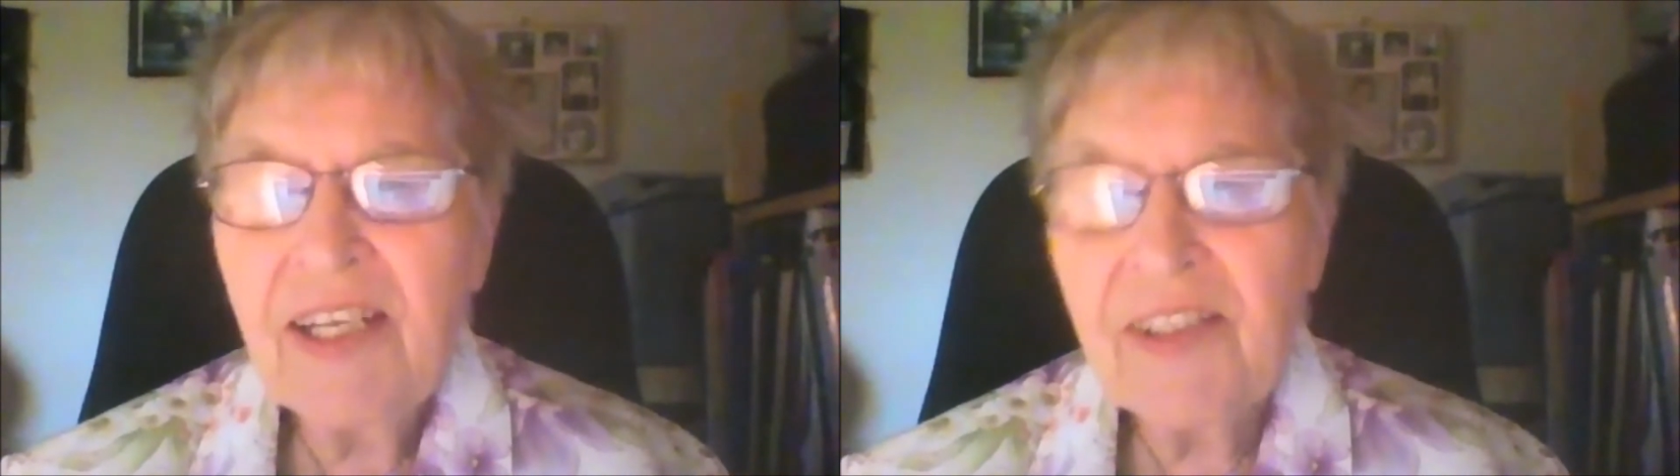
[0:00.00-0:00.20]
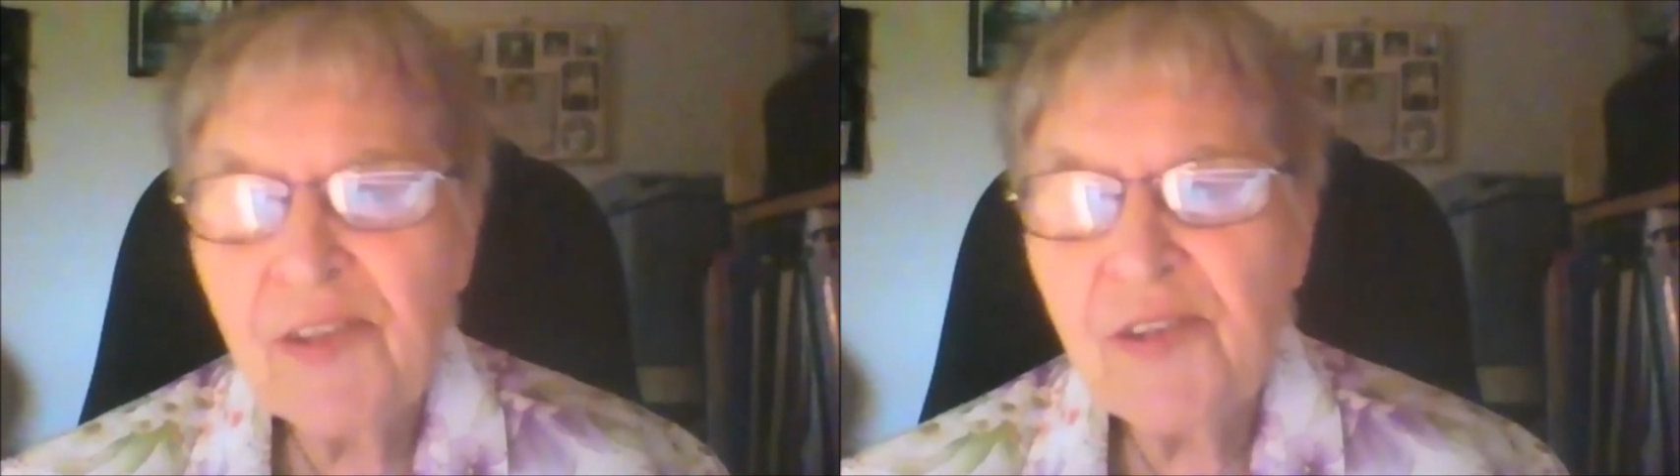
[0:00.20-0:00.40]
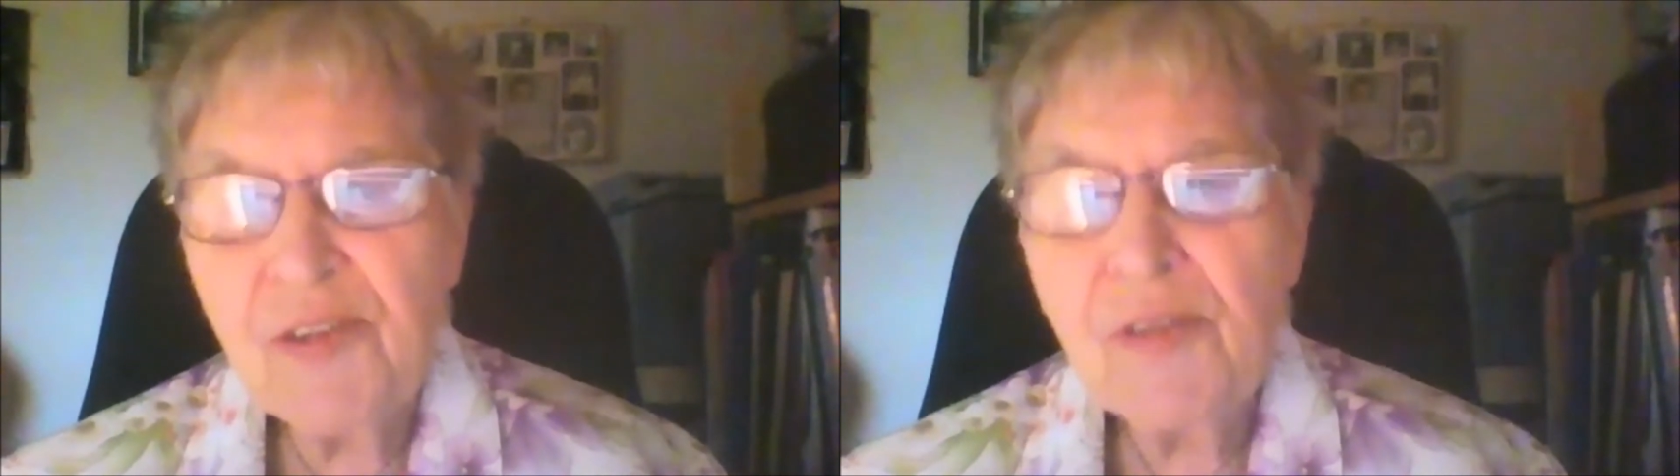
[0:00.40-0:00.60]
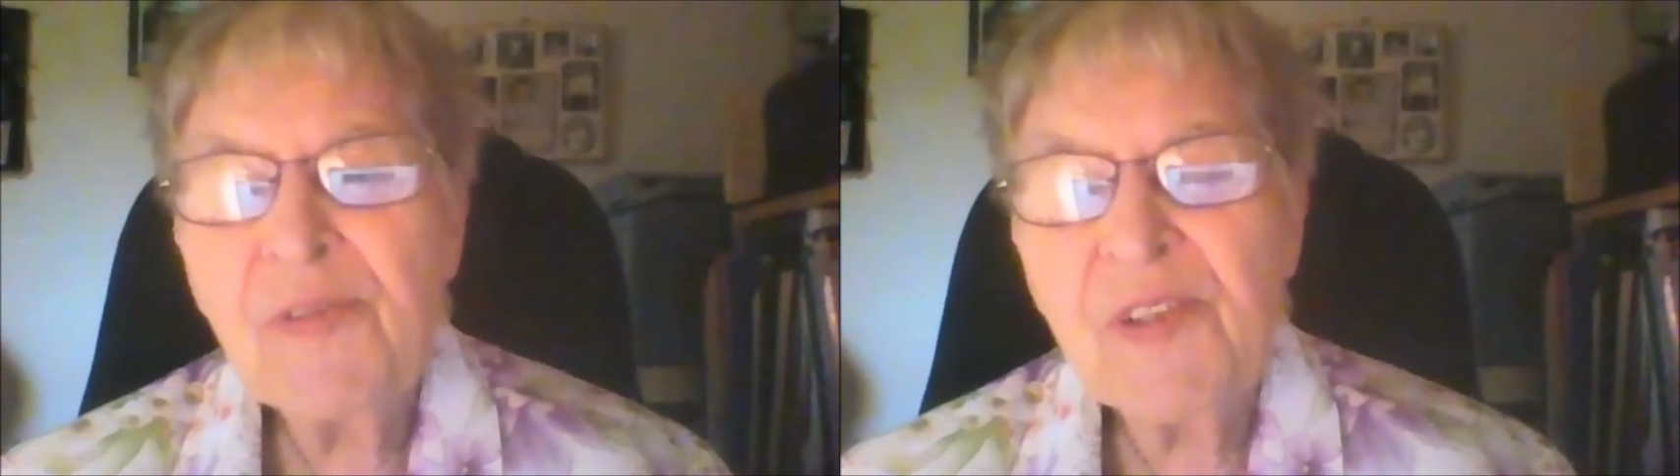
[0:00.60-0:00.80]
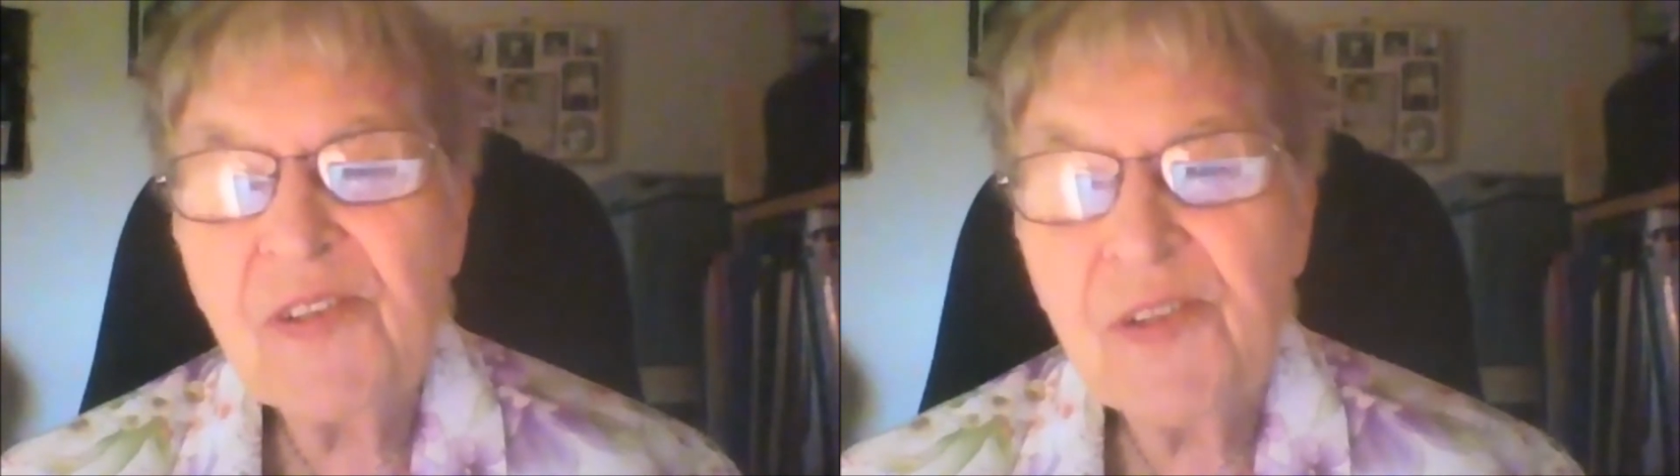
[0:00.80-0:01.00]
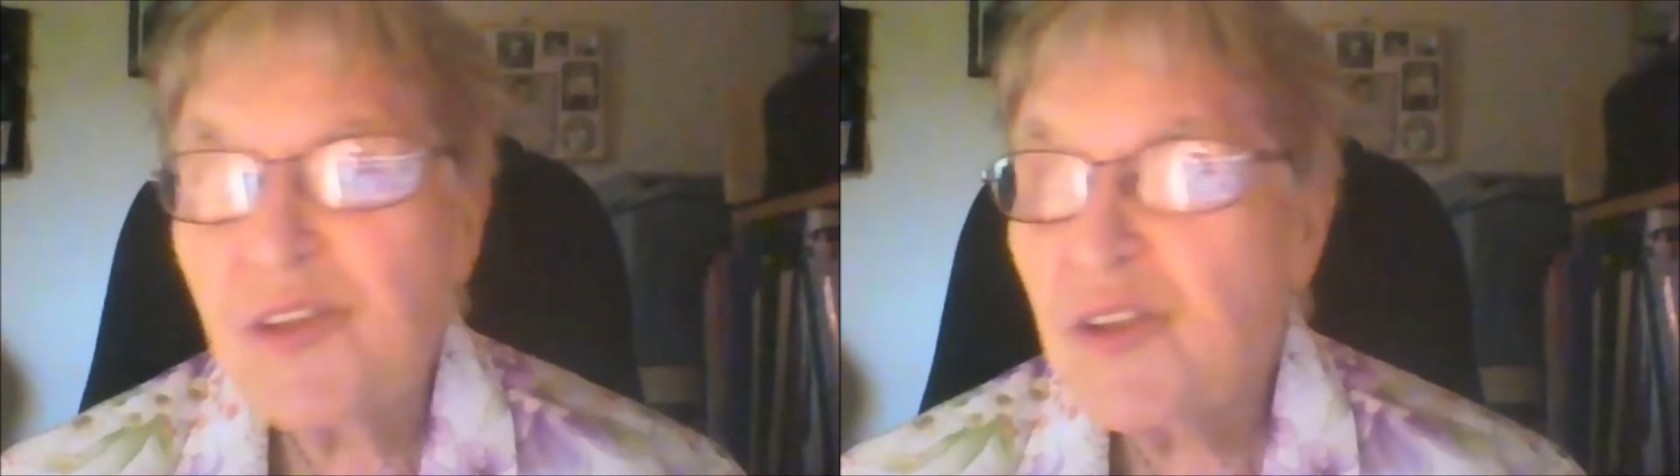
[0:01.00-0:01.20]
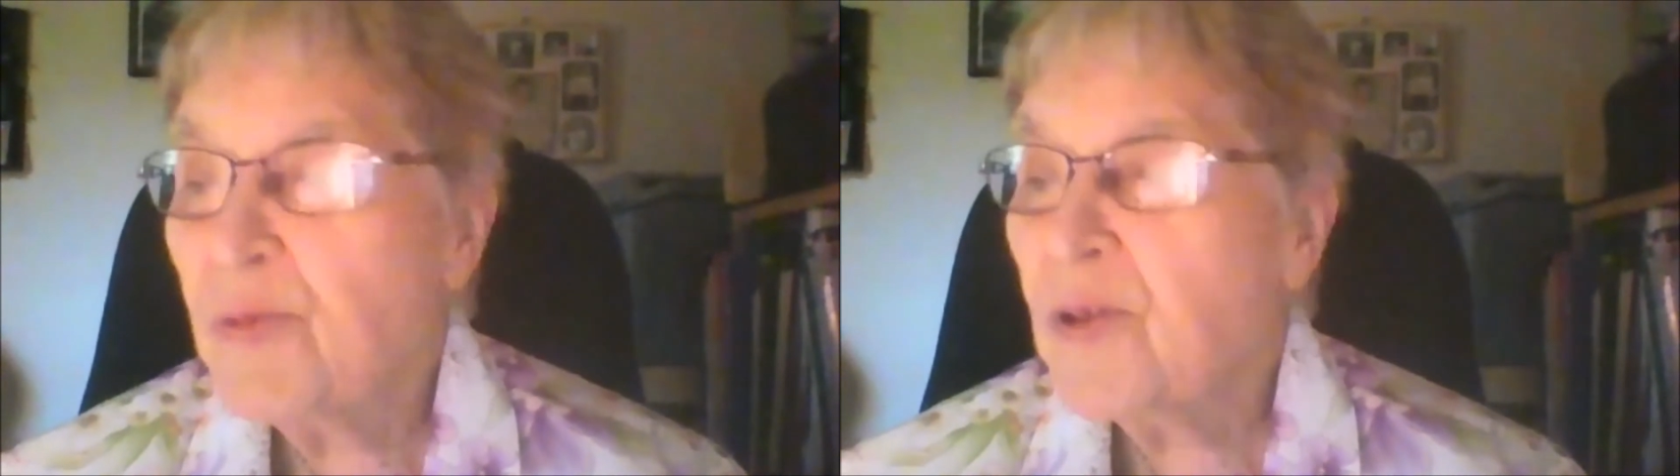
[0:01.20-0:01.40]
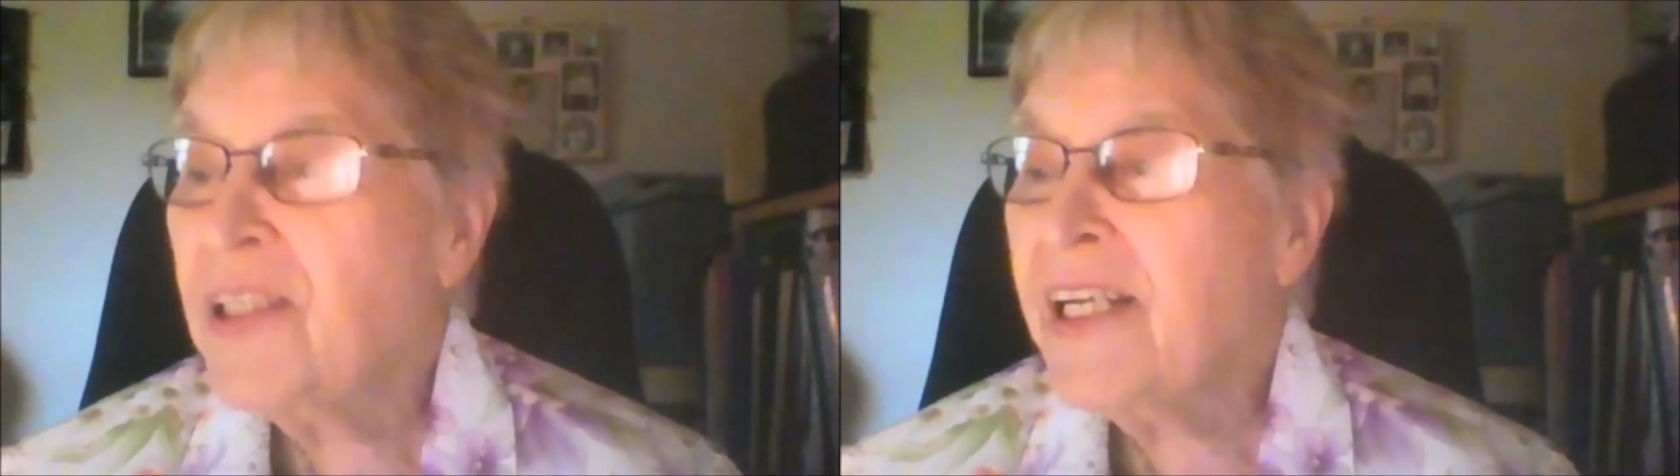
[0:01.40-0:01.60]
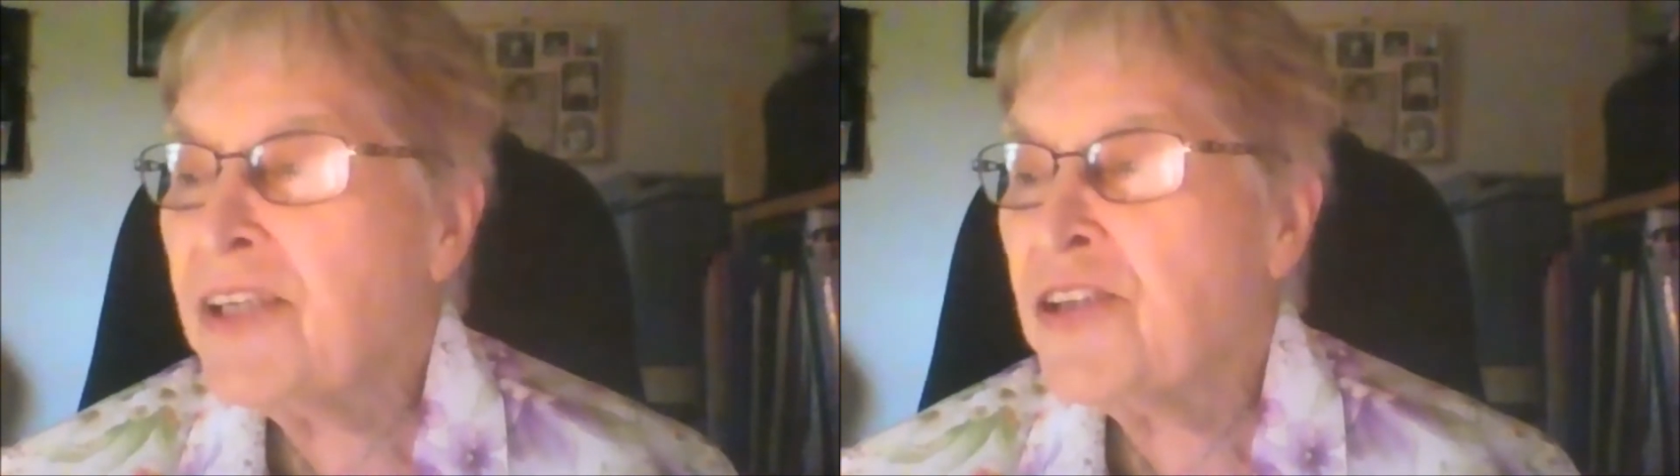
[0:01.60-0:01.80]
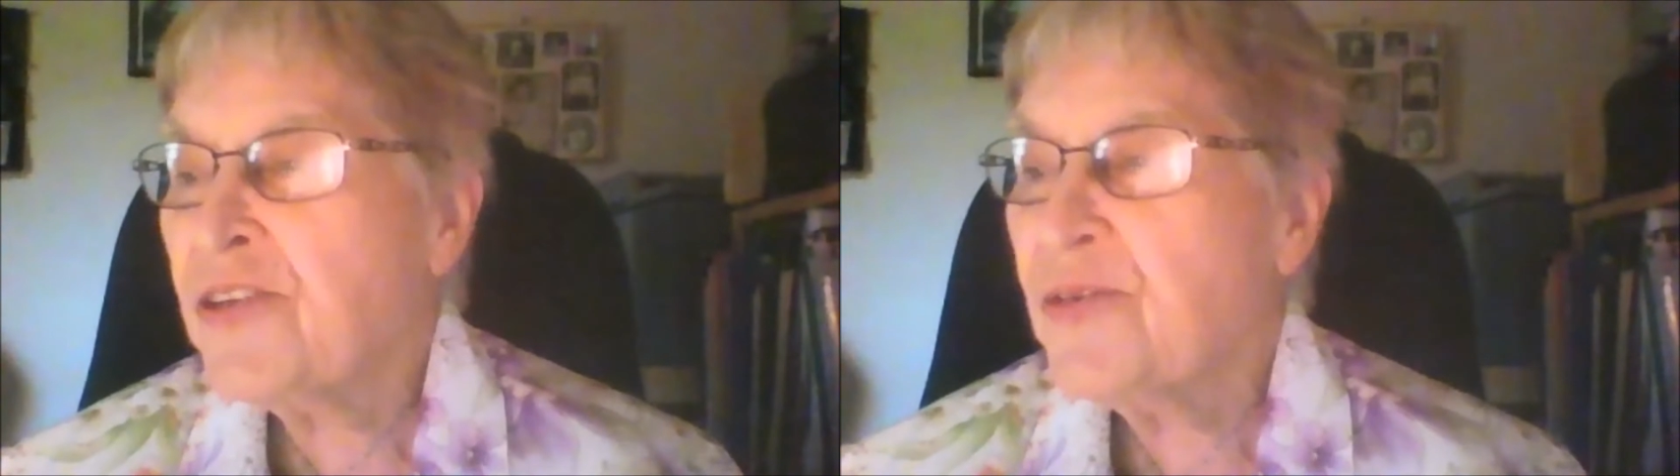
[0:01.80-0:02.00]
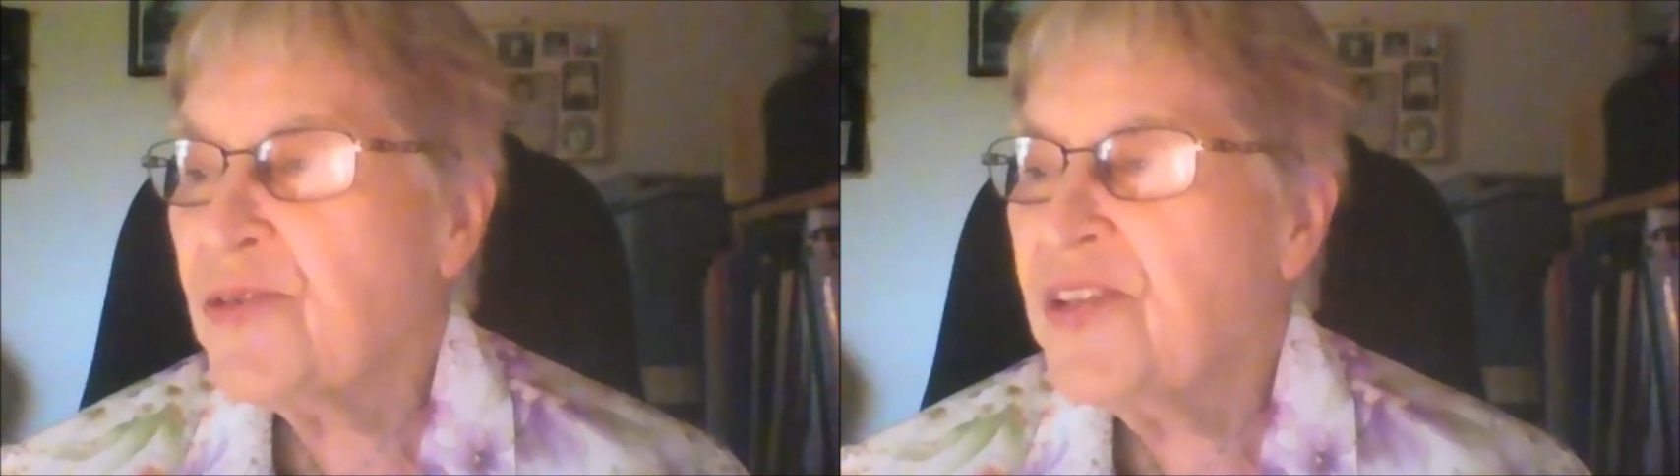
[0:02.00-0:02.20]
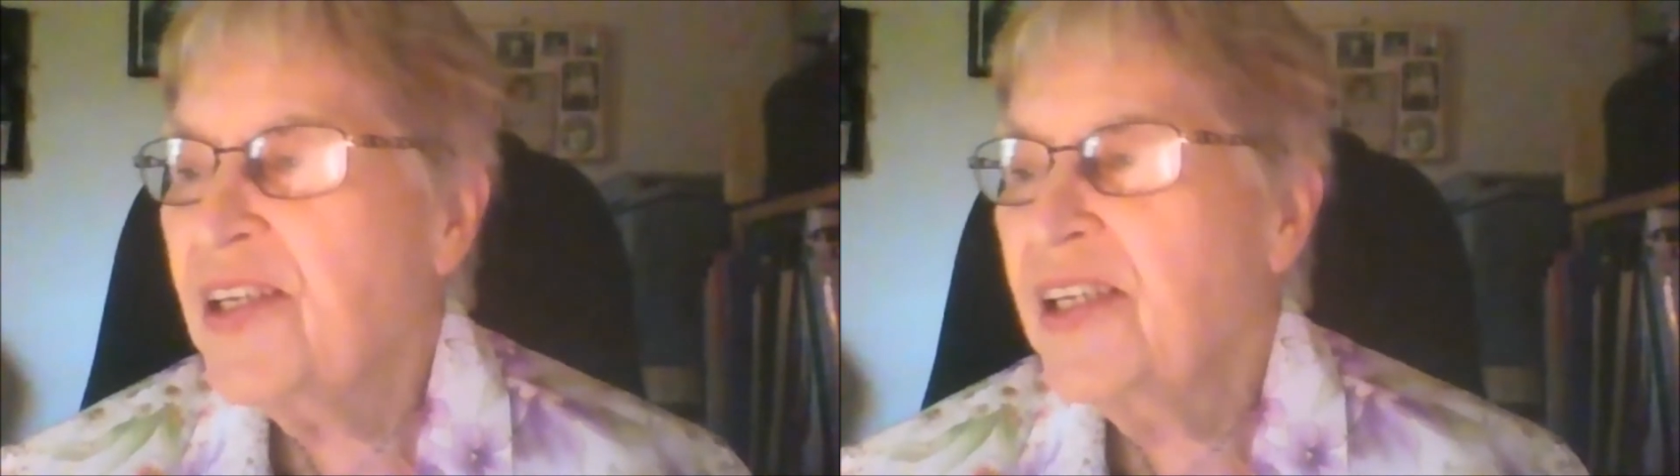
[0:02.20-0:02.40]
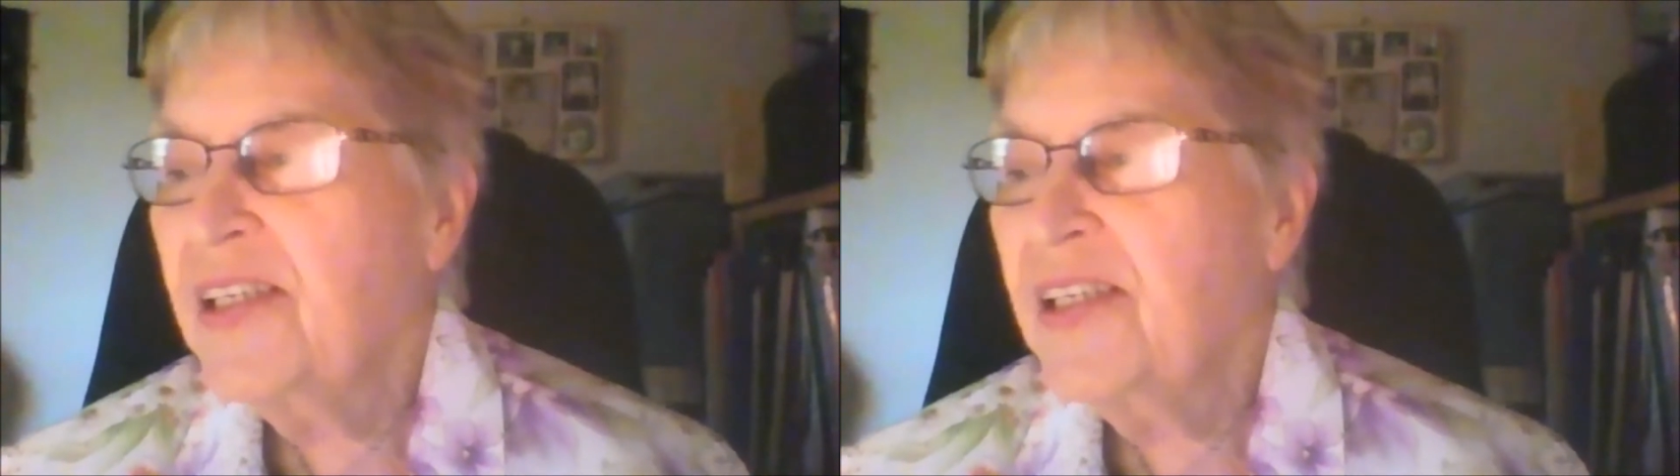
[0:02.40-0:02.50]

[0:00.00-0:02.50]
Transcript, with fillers: and the services were lectures.